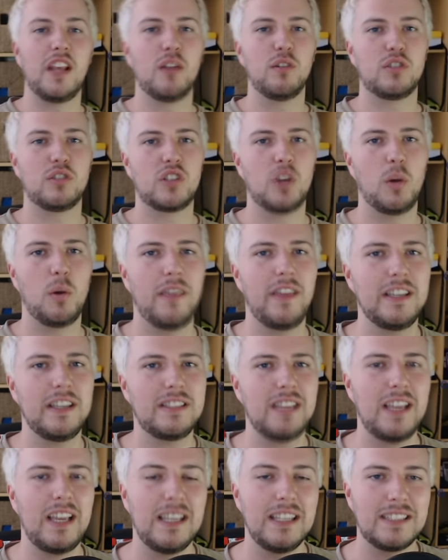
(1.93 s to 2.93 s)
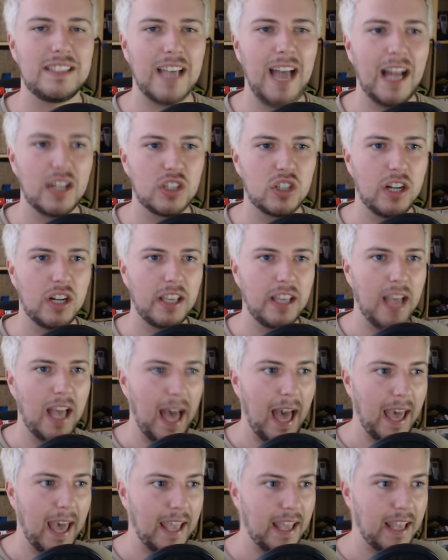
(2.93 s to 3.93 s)
So this is actually
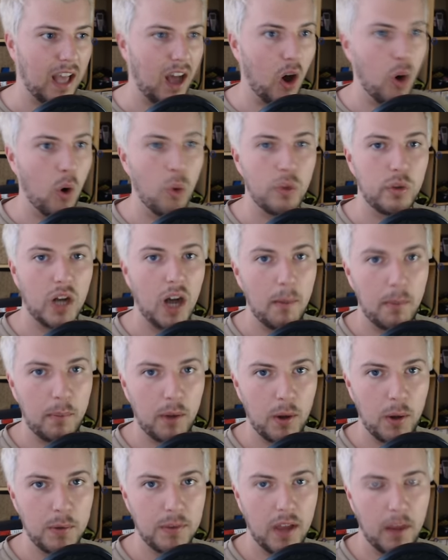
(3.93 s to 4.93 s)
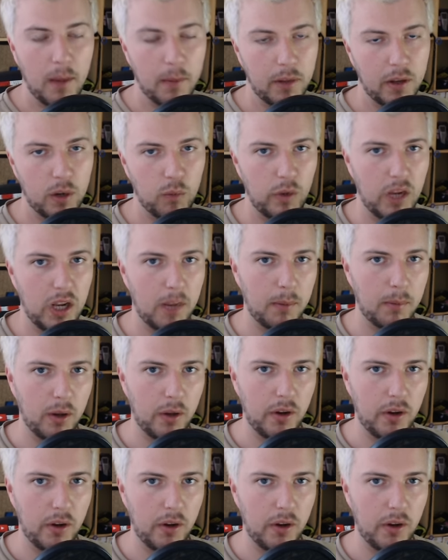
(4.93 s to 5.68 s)
a old upload that I'm going to re-upload.